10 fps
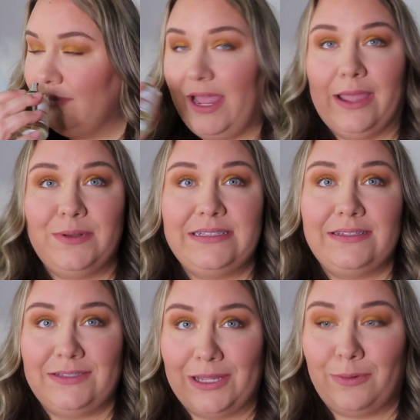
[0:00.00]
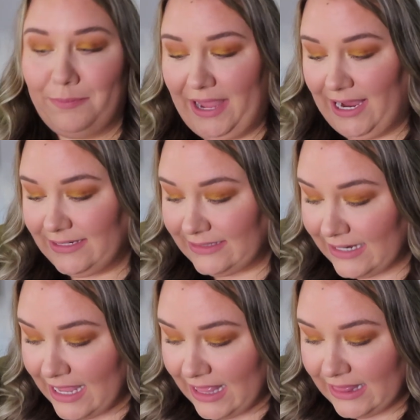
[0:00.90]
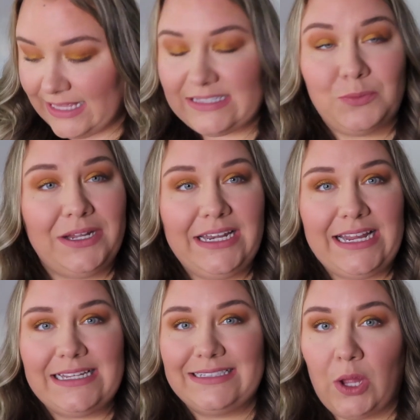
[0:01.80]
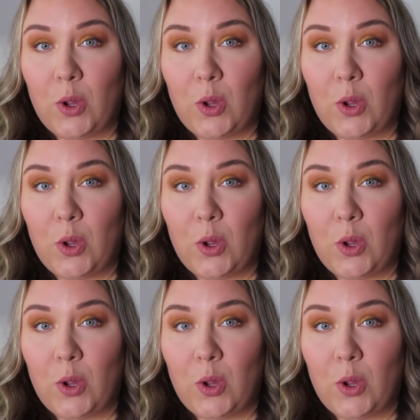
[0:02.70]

I was so amazed. This one is